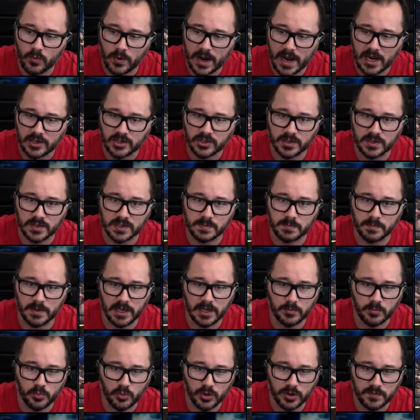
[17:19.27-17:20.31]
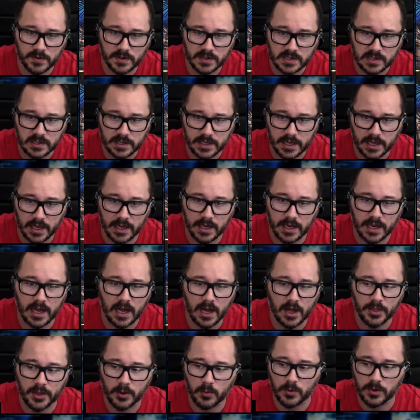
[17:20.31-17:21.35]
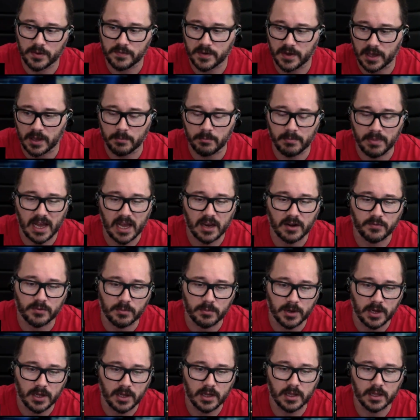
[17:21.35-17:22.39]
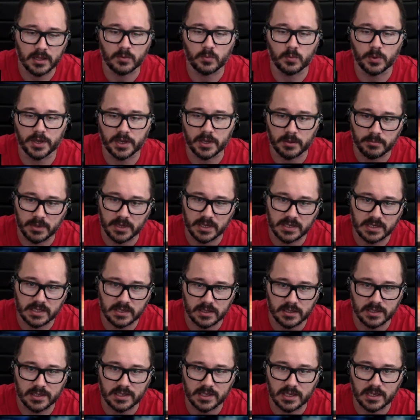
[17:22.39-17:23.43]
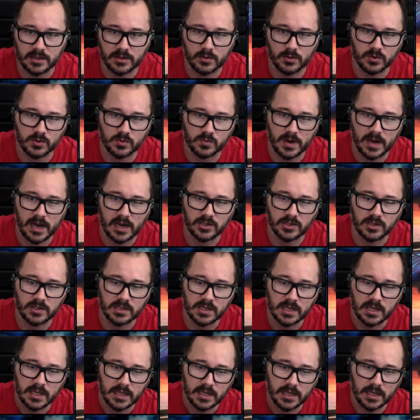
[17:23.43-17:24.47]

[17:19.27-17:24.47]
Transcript: rations made previously, and now that we've came back from a hunt, we can basically take those rations,